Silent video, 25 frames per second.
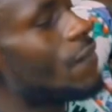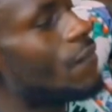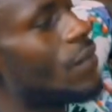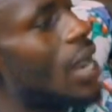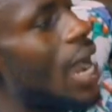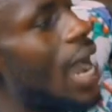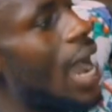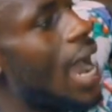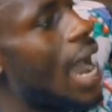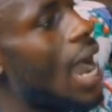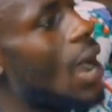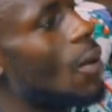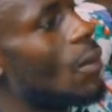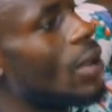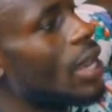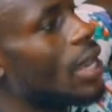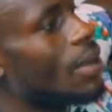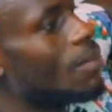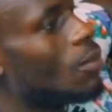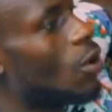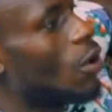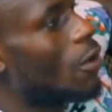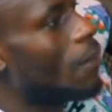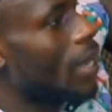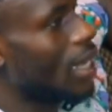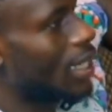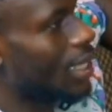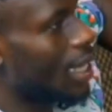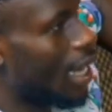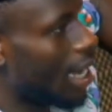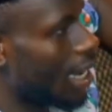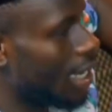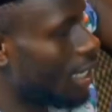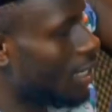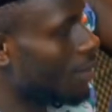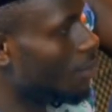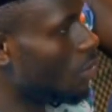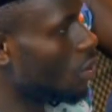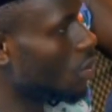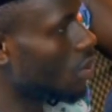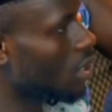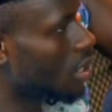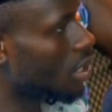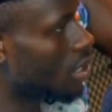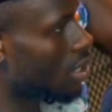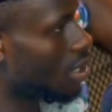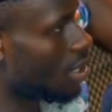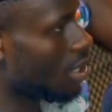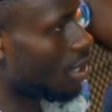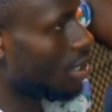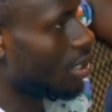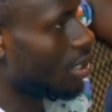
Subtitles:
doing far way more better in the music